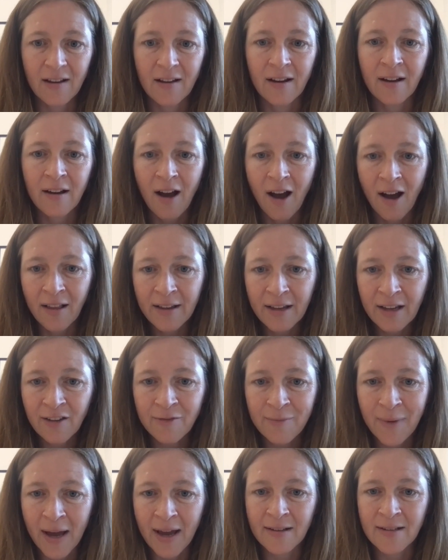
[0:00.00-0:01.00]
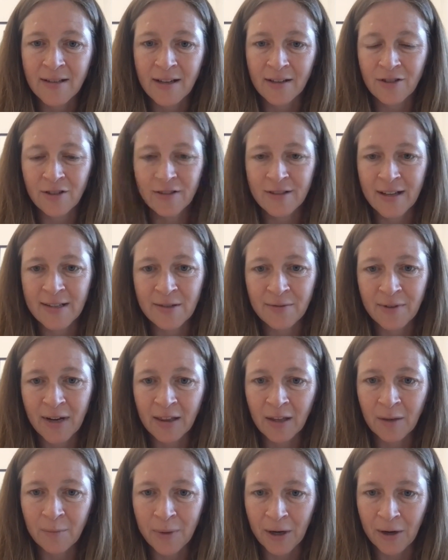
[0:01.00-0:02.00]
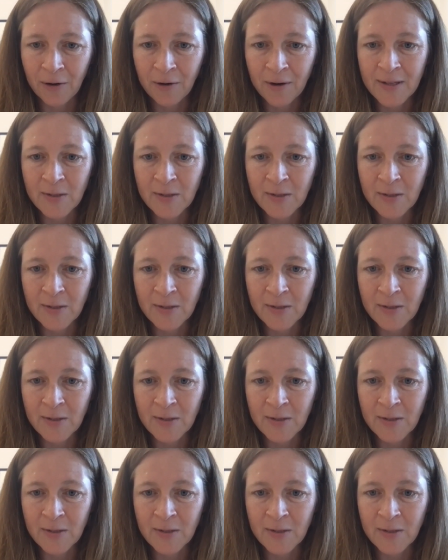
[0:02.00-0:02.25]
A colleague of mine, Doctor Desiree Lebeau,